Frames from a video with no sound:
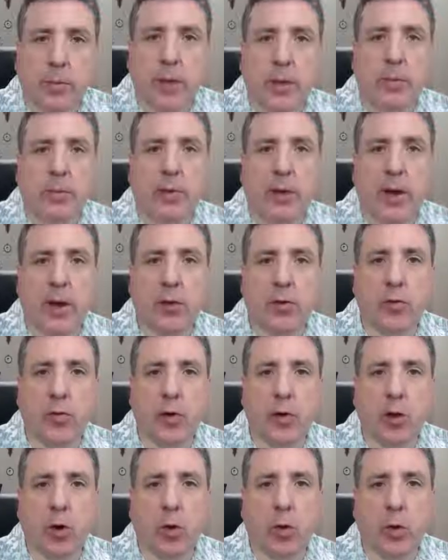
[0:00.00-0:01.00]
In today's
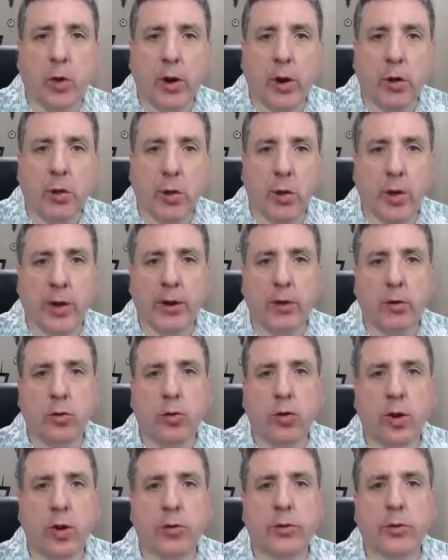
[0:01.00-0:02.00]
video, we are going
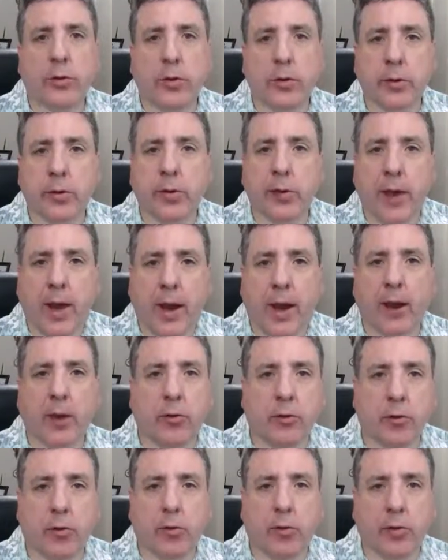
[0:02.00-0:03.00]
to cover the
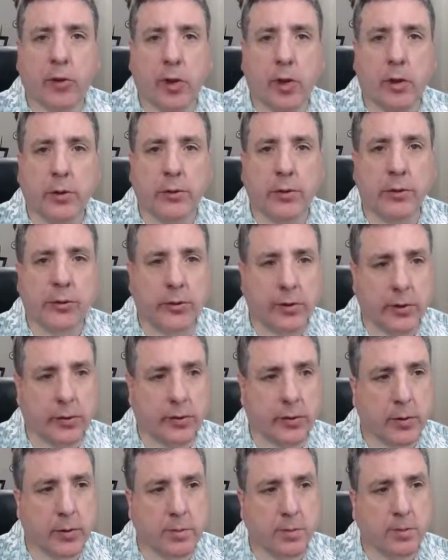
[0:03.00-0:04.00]
axial skeletal
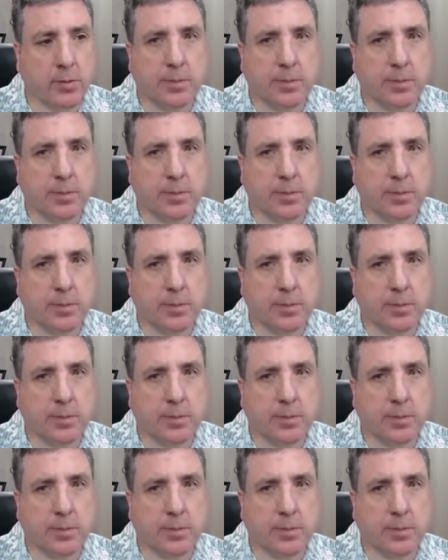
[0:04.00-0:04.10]
system.